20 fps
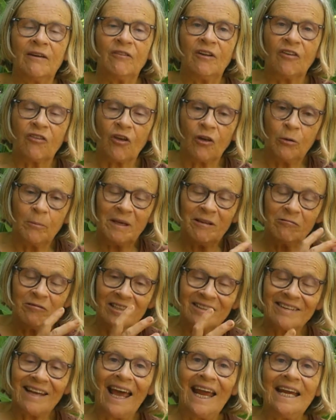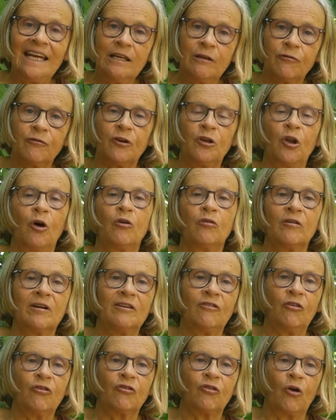If it's going to be retained for longer
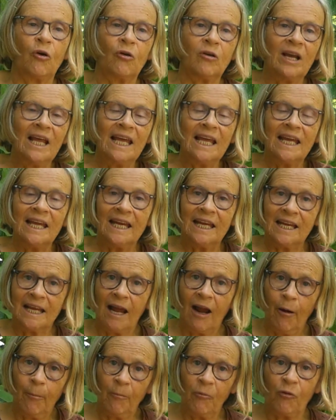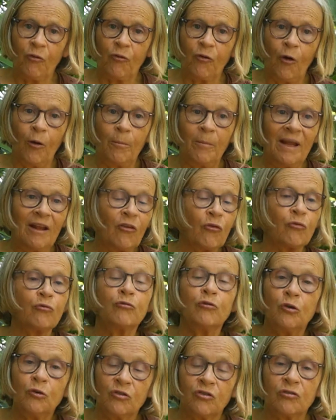in the soil, it's
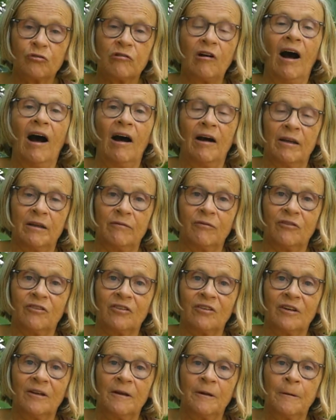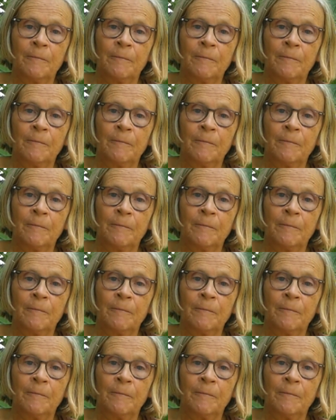root derived.